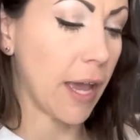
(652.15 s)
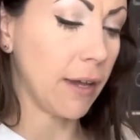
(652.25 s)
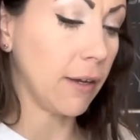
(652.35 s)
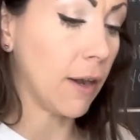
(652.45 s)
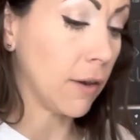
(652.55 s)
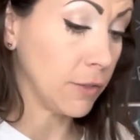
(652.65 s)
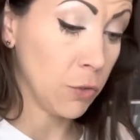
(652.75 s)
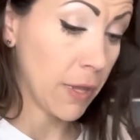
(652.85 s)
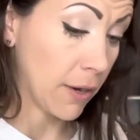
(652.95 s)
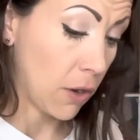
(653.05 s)
I do
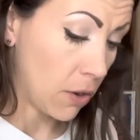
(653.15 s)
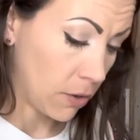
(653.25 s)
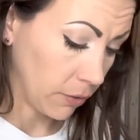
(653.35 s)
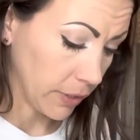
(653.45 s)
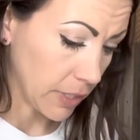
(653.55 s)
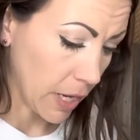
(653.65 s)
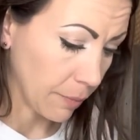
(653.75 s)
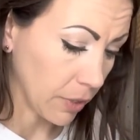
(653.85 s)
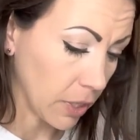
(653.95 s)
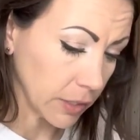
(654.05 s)
that all the time,
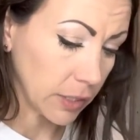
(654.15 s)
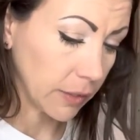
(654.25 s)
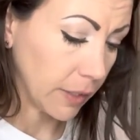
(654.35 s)
constantly.